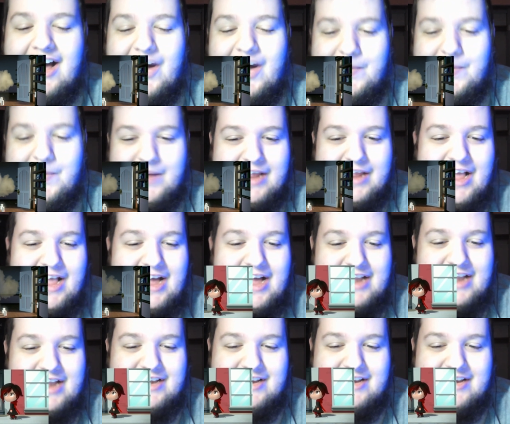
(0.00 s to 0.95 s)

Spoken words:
Oh my god.